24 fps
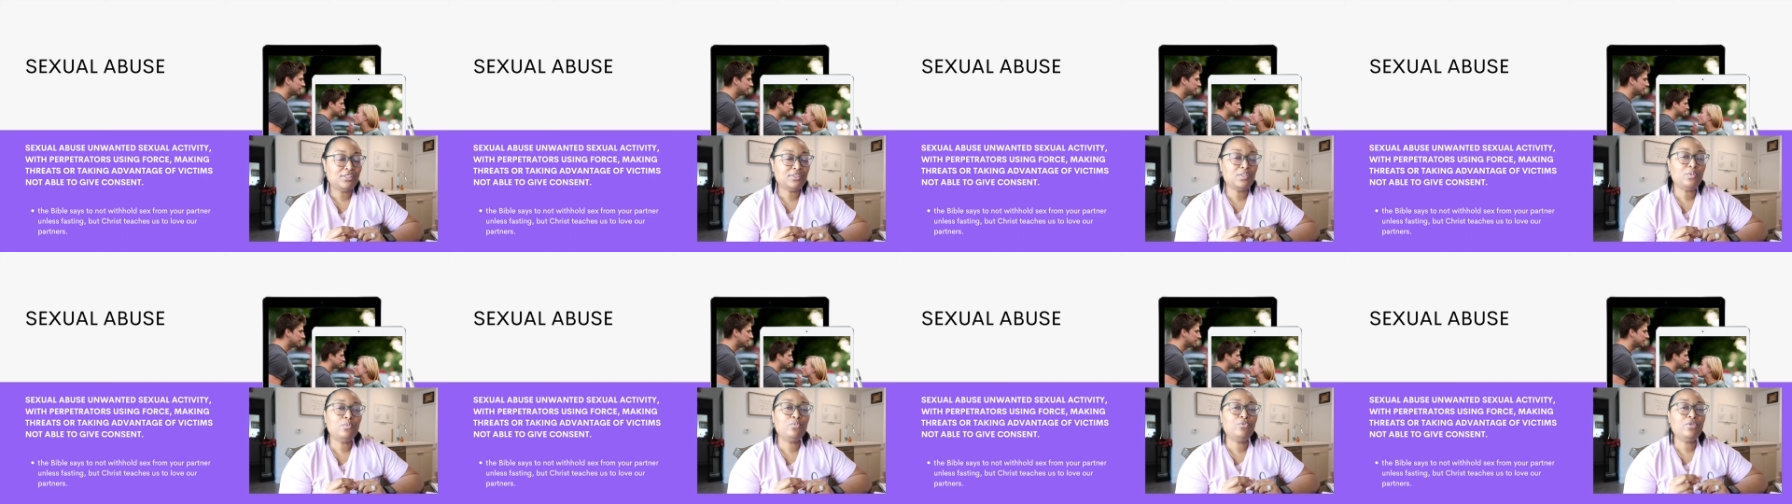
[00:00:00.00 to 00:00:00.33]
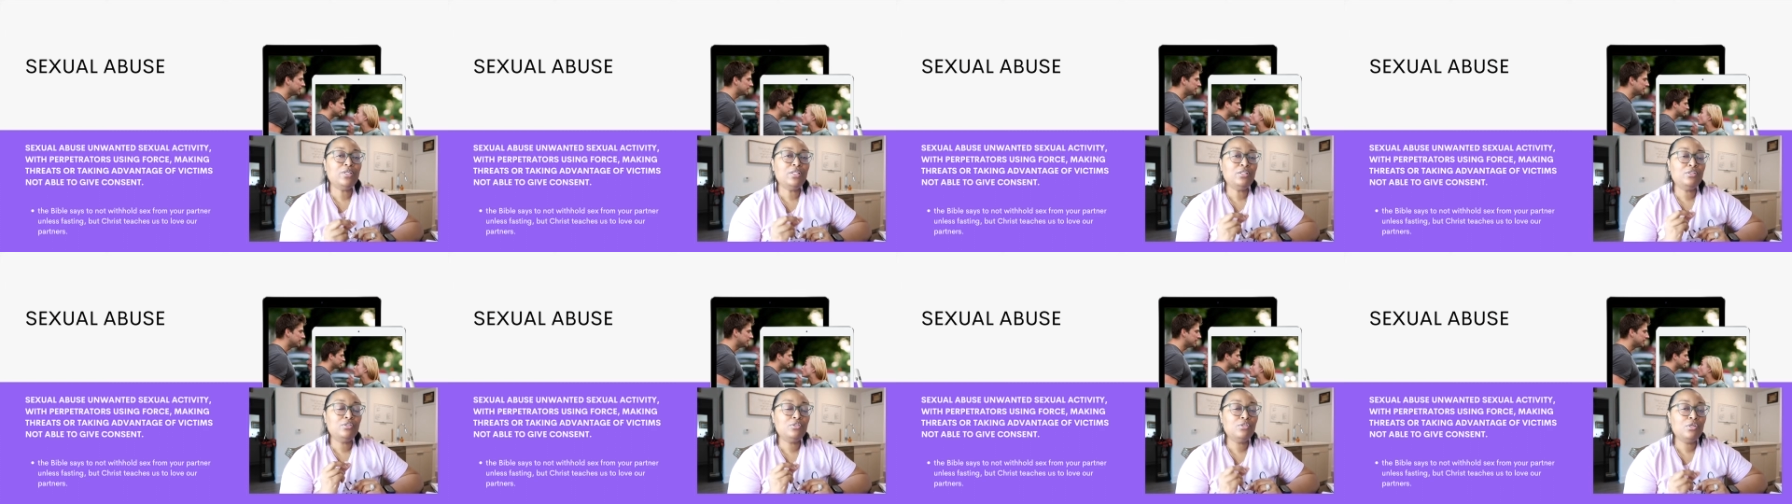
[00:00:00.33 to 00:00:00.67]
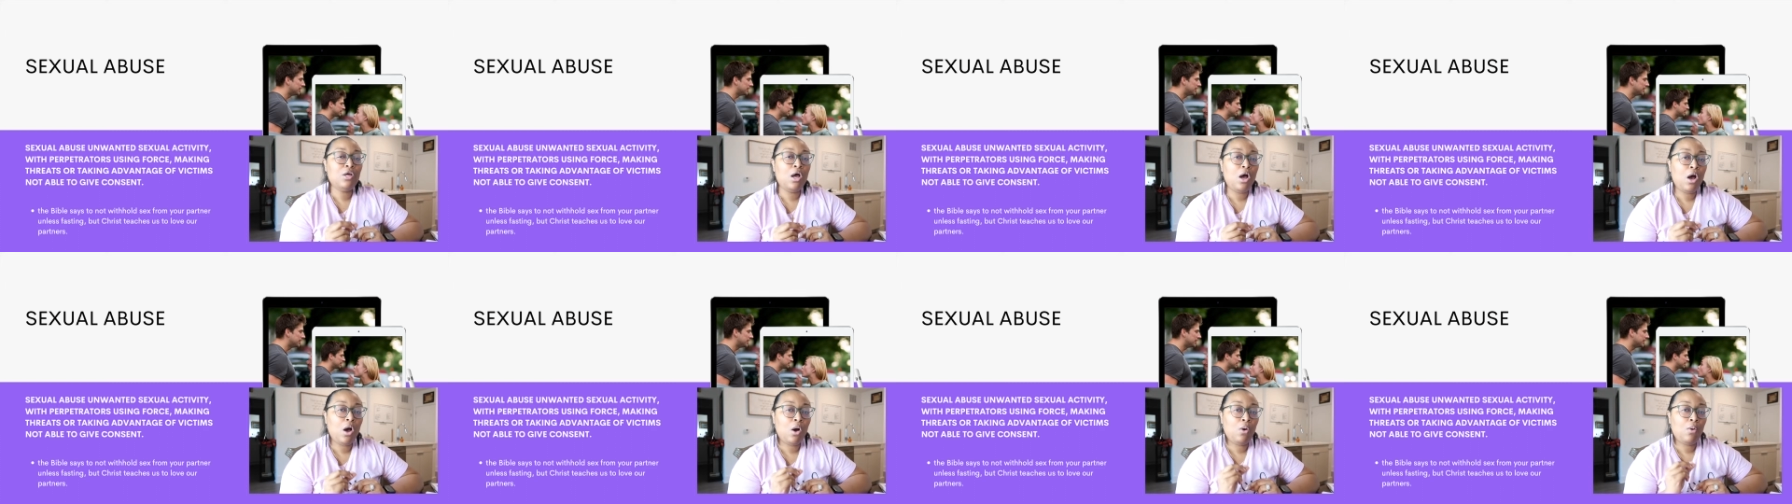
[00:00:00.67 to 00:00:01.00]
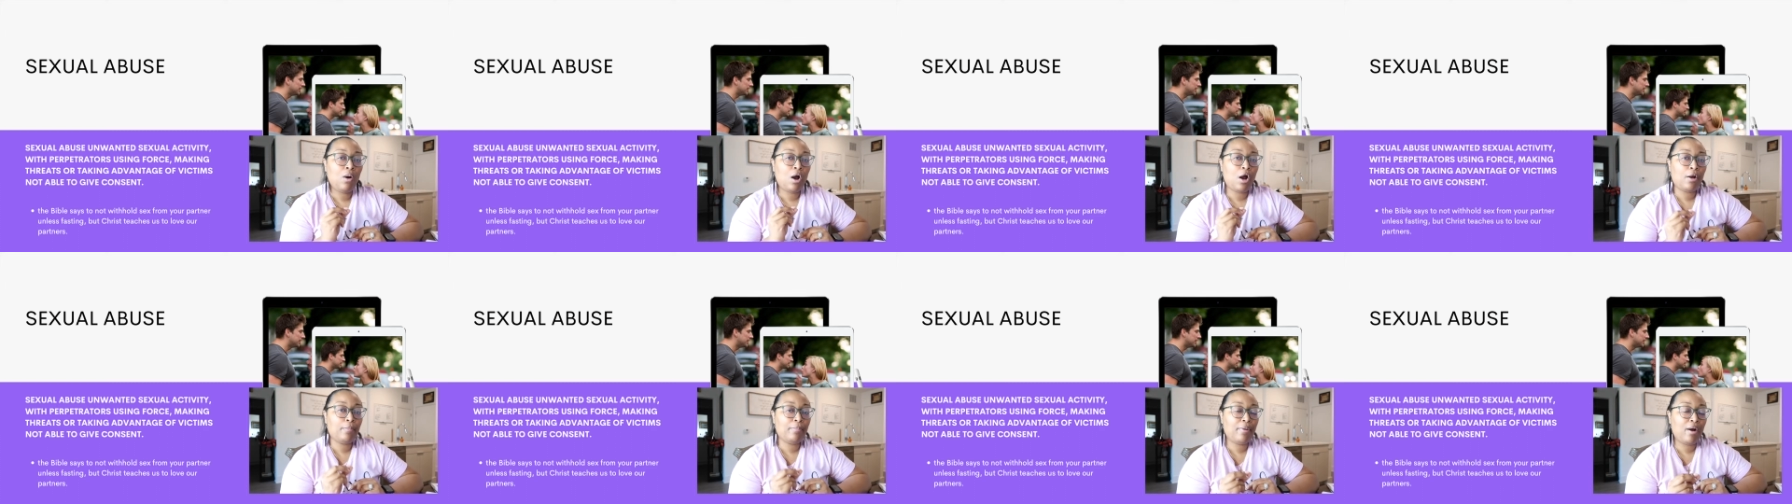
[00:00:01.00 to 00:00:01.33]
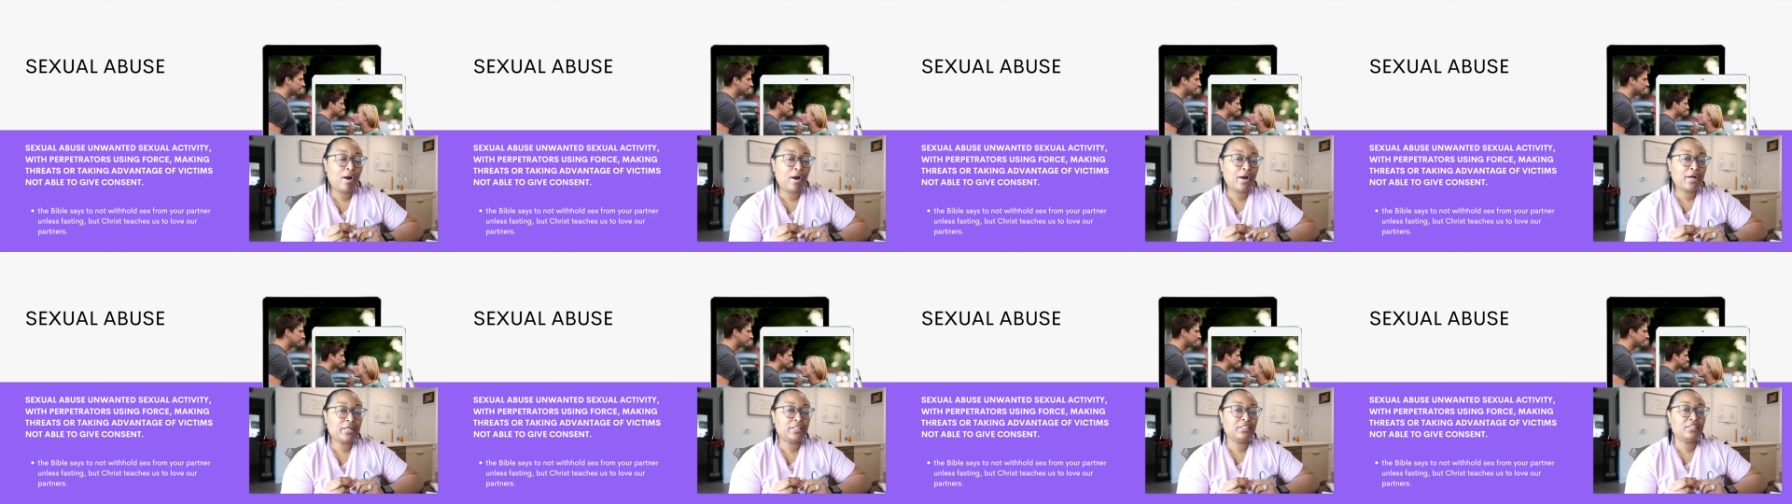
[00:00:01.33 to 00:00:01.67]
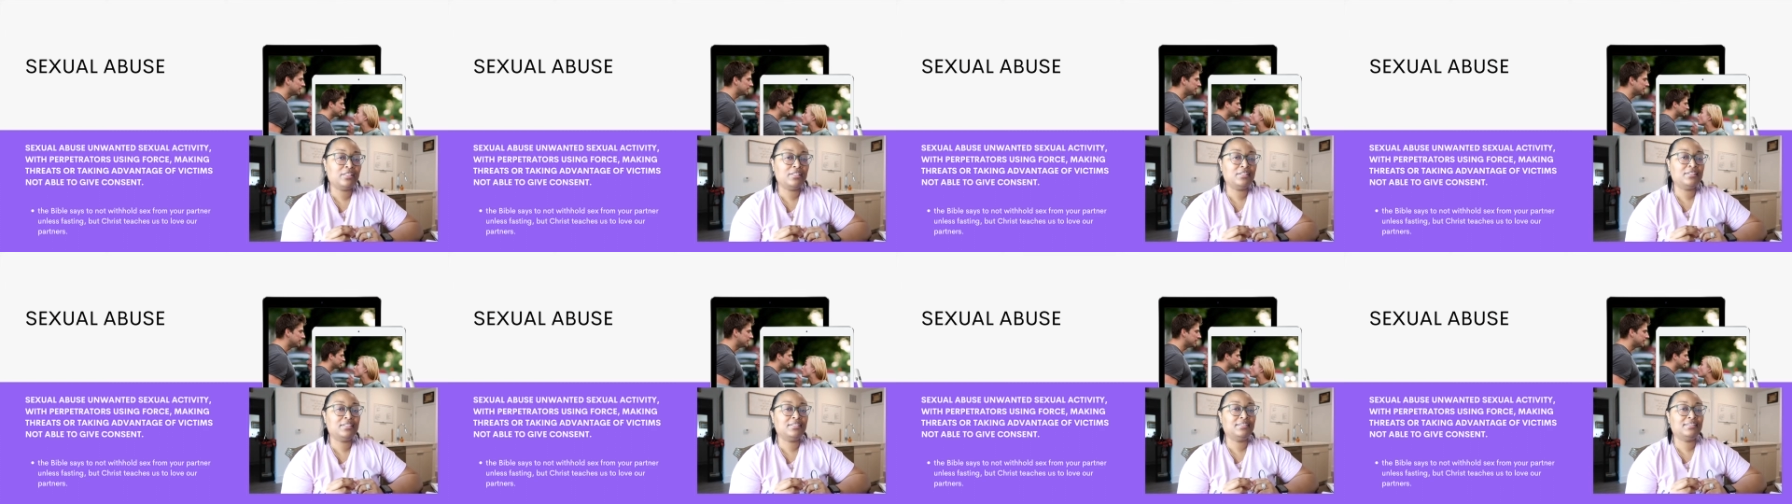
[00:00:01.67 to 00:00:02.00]
so if we know our
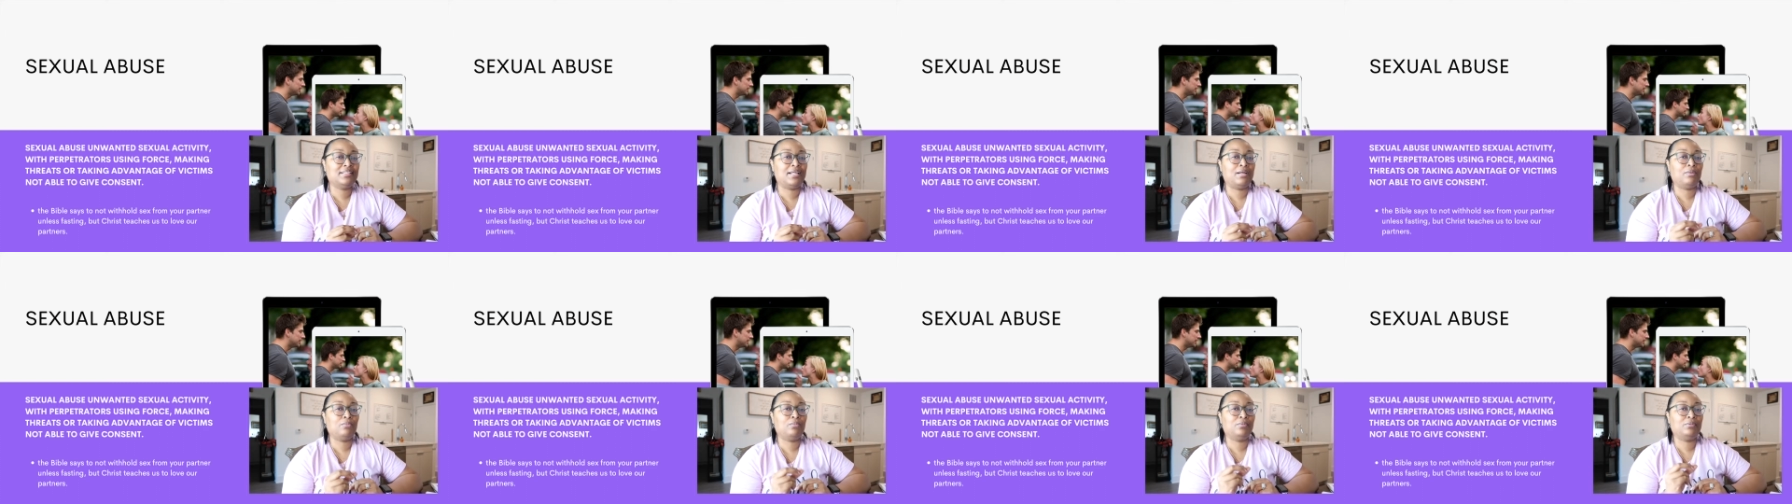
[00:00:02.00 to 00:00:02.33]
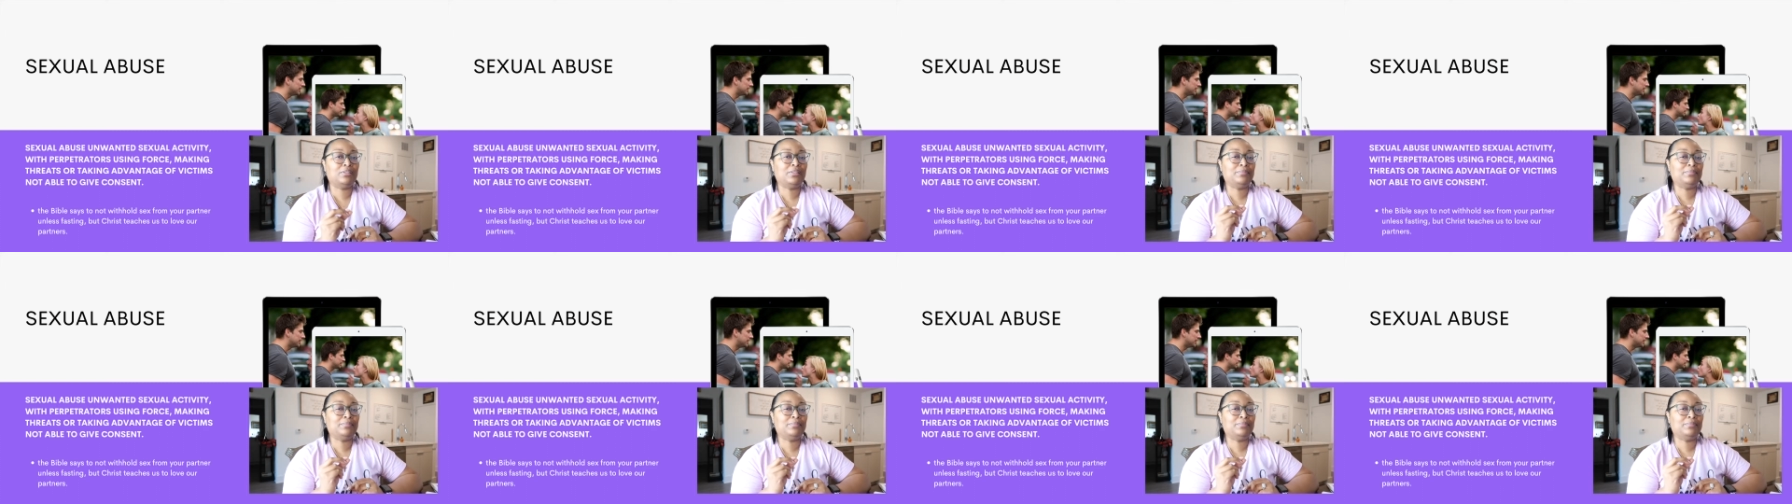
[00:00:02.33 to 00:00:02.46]
partner does not